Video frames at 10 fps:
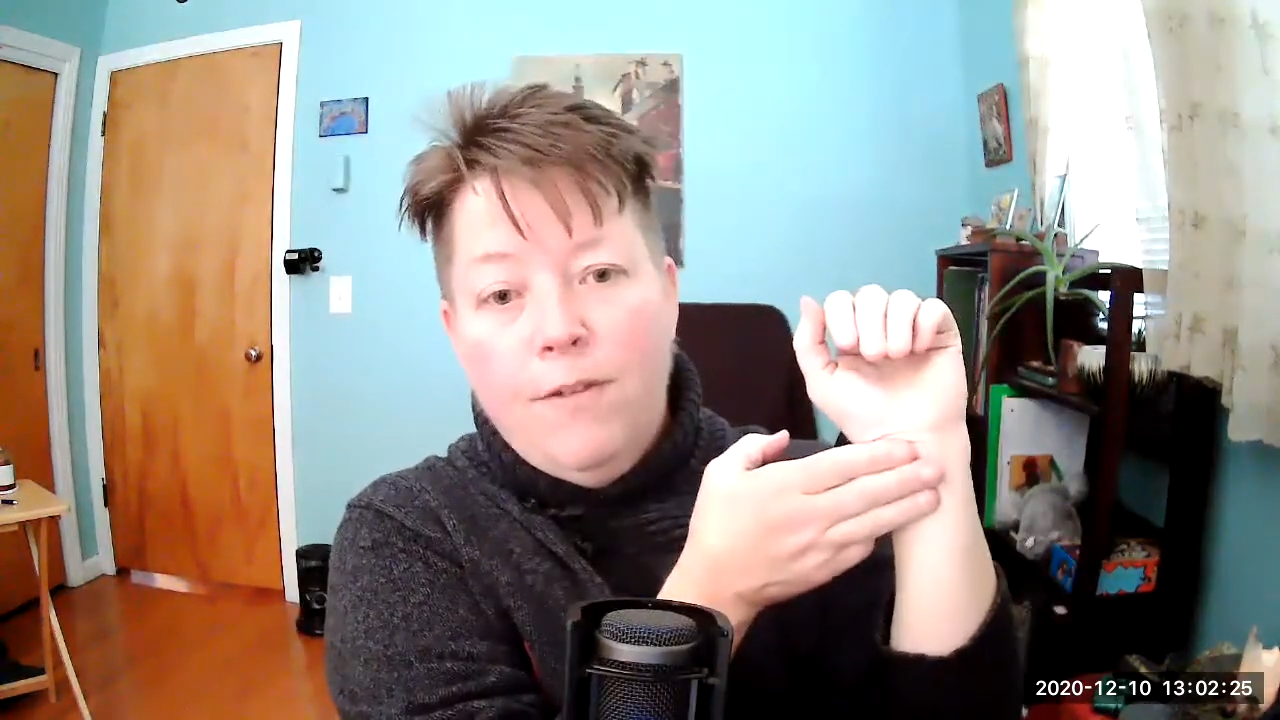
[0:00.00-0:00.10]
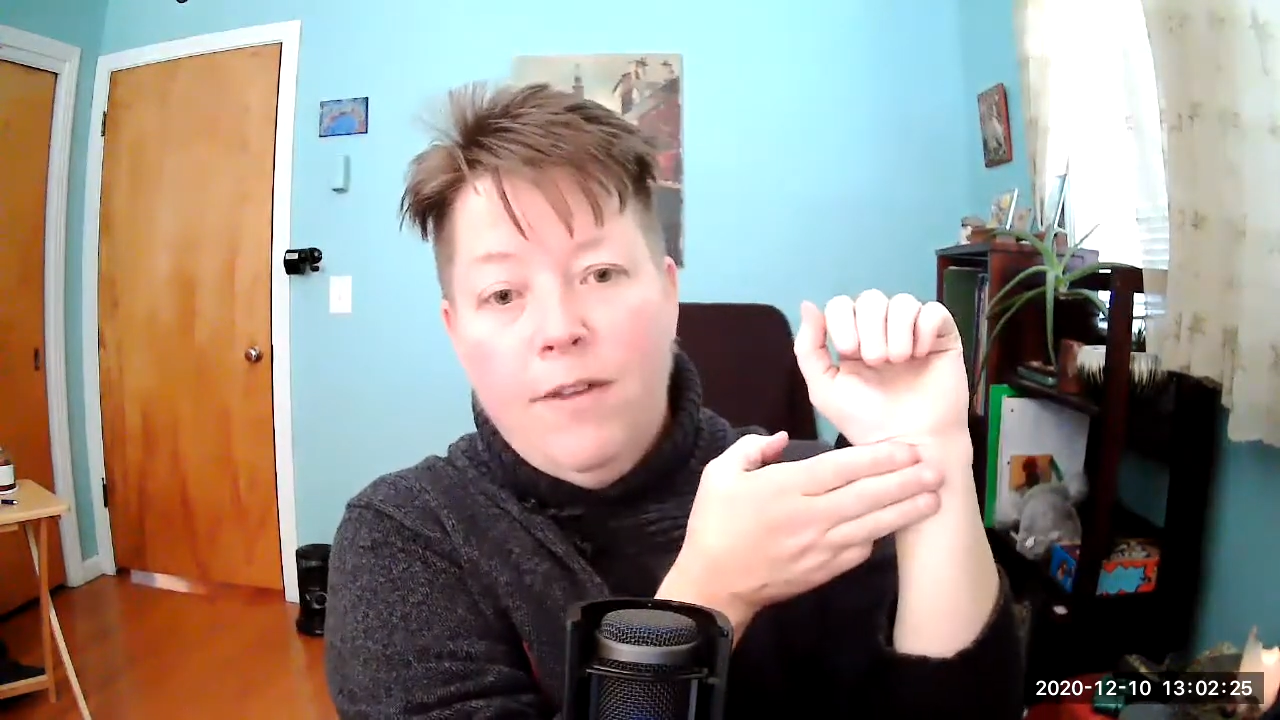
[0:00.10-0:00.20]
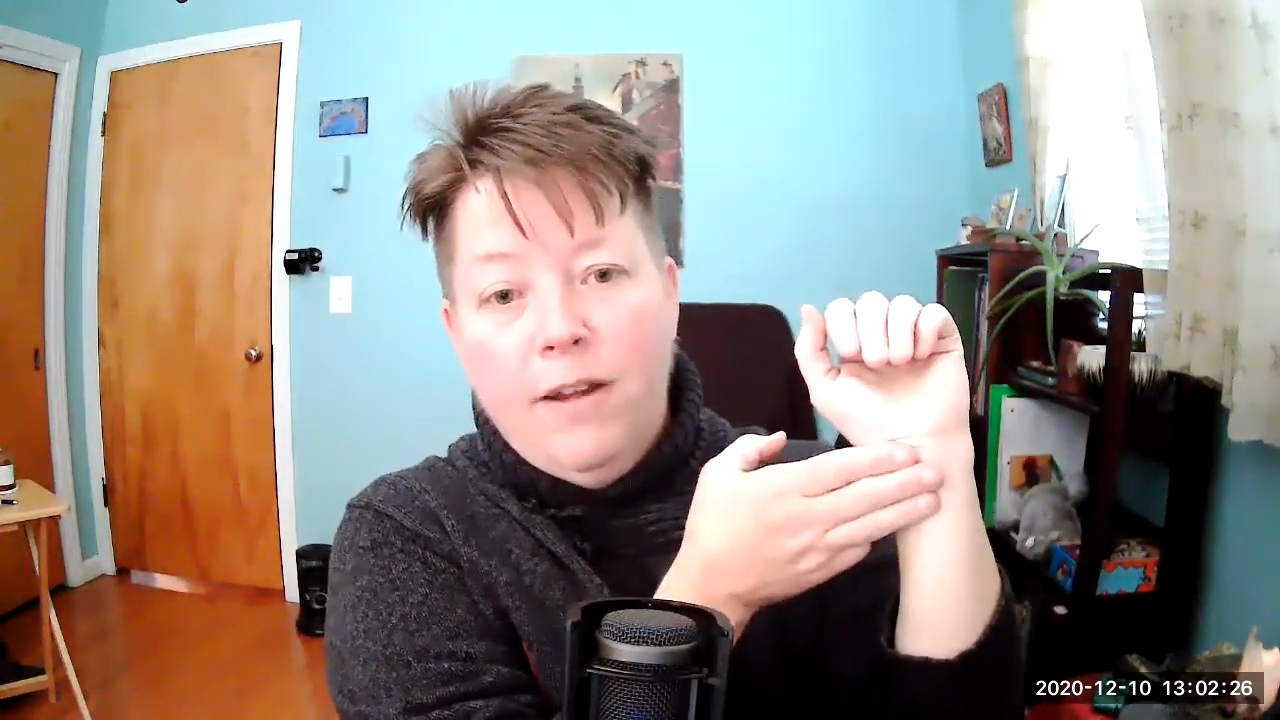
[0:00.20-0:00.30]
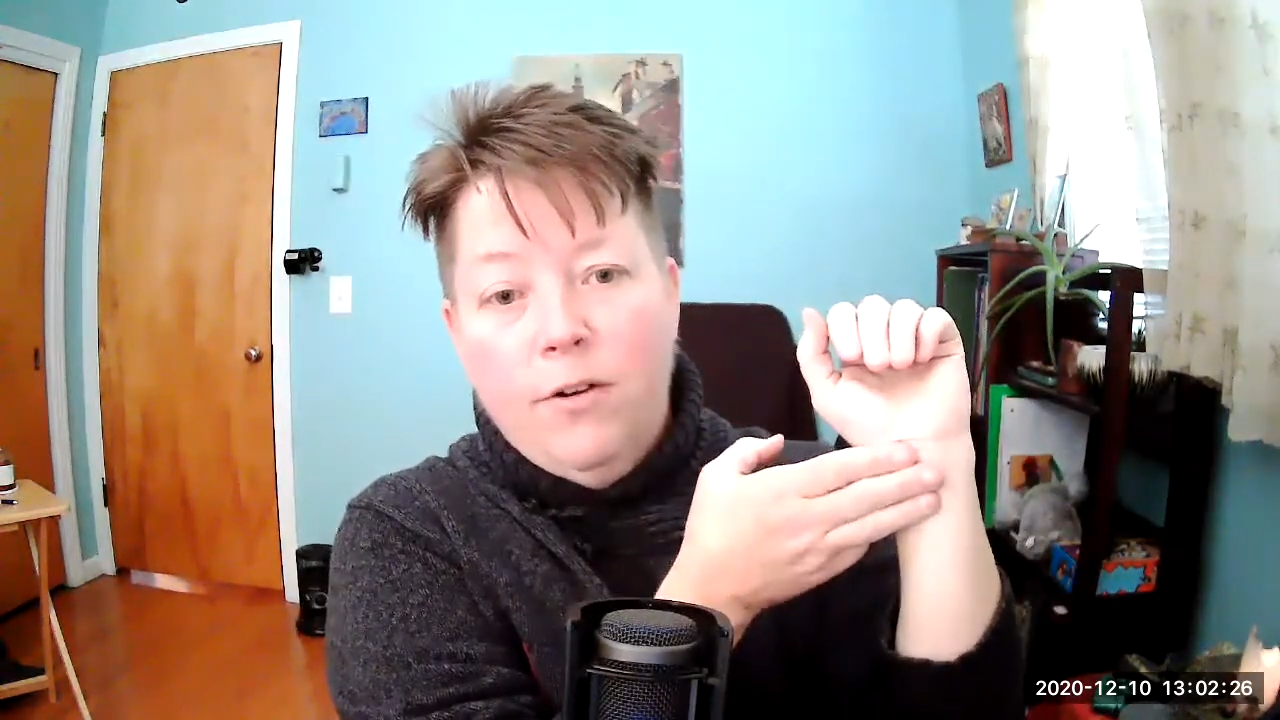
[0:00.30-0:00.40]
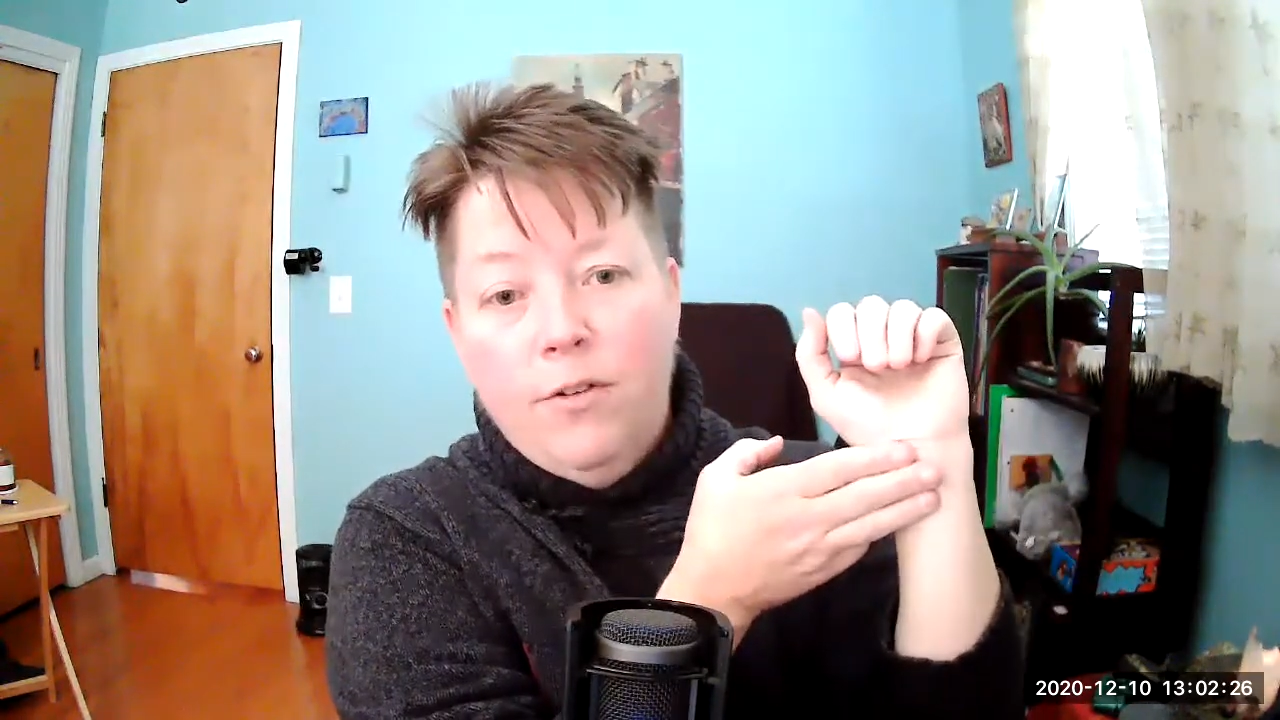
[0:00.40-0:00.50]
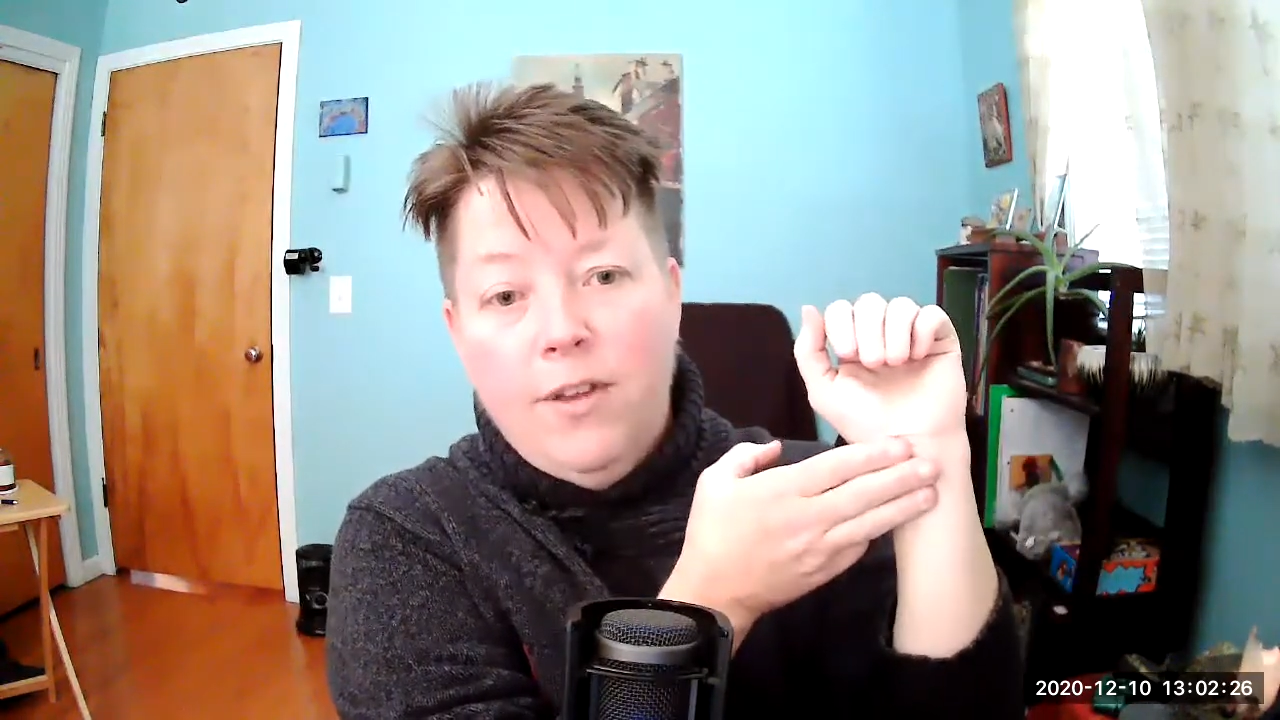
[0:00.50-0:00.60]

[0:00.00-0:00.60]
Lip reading: fingers